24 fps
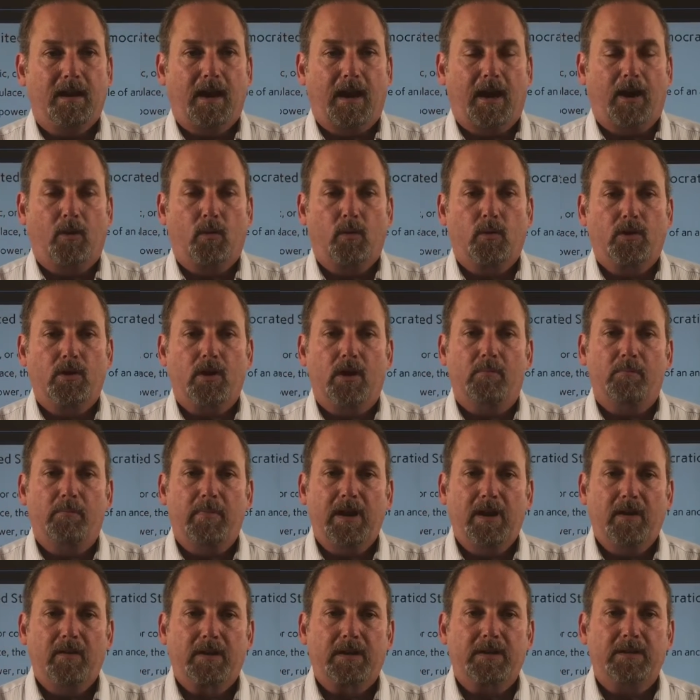Our
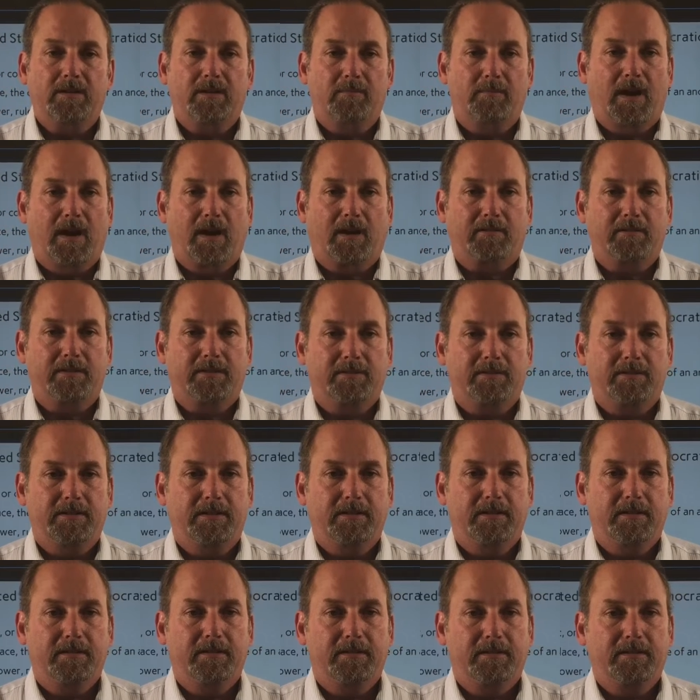American
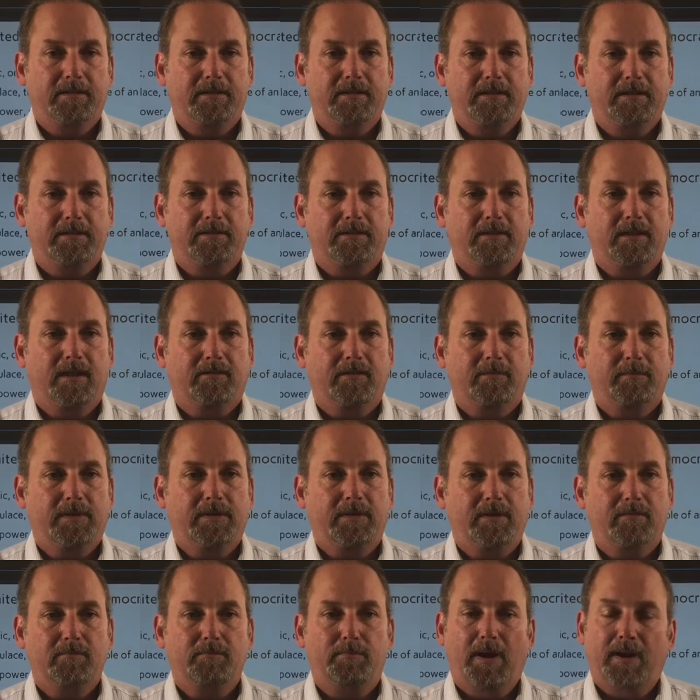democracy is
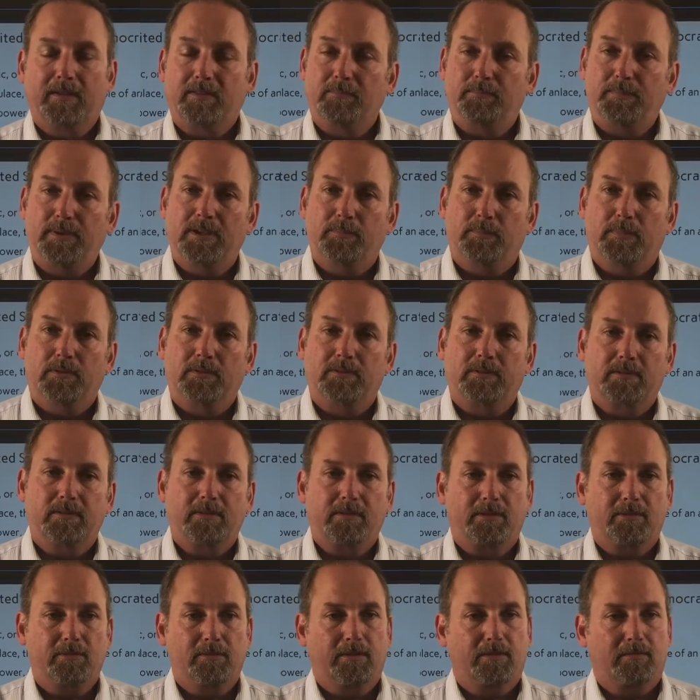government by the people
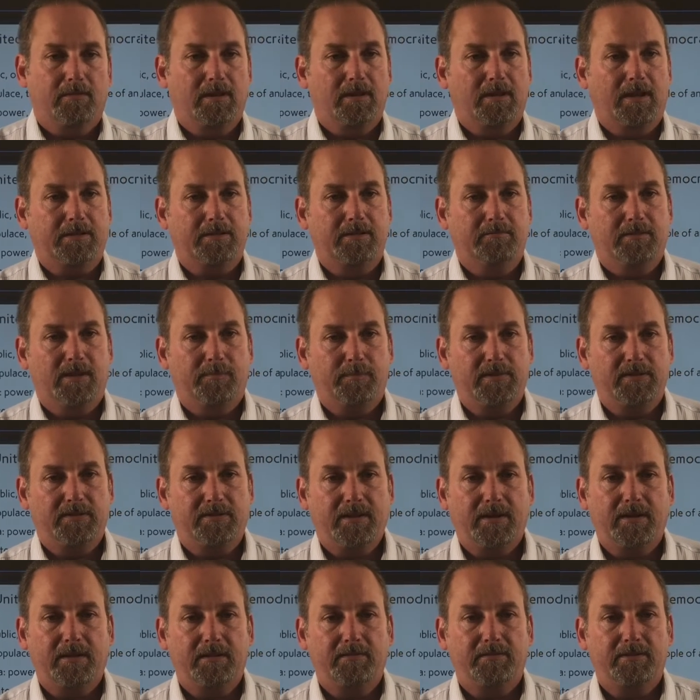through their elected
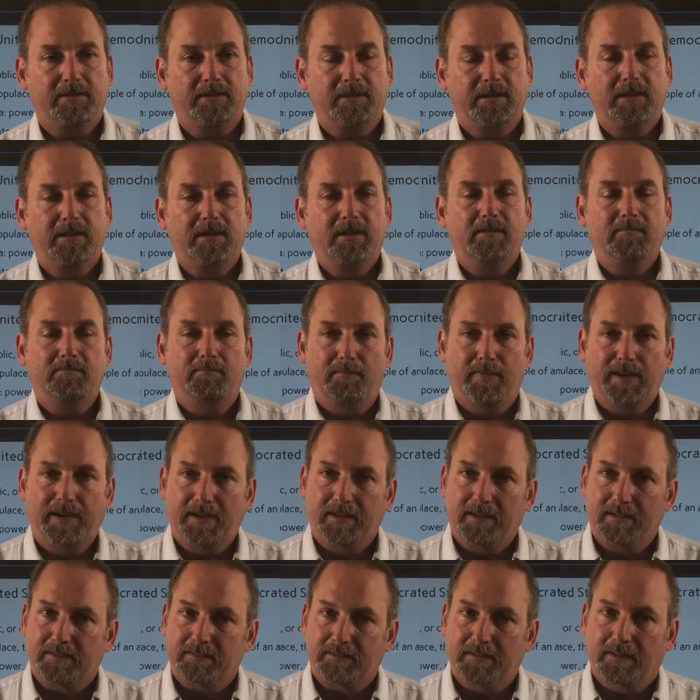representatives,
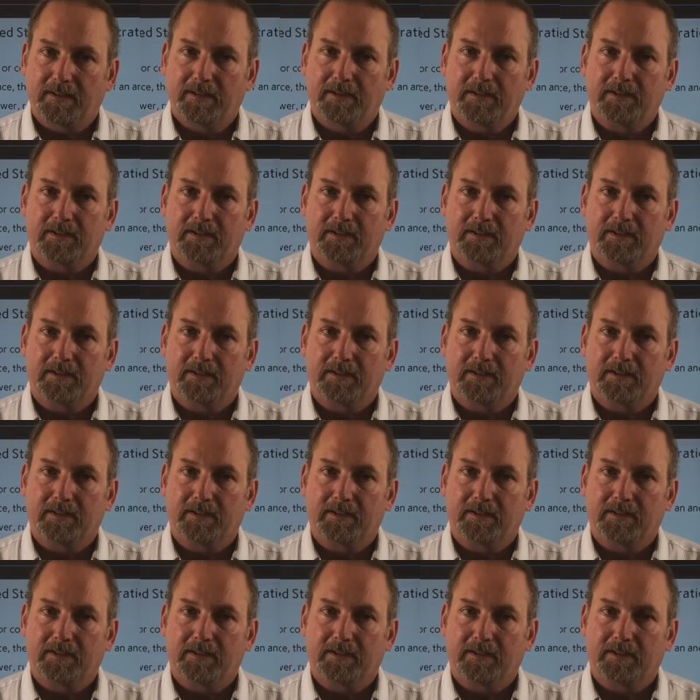meeting at stated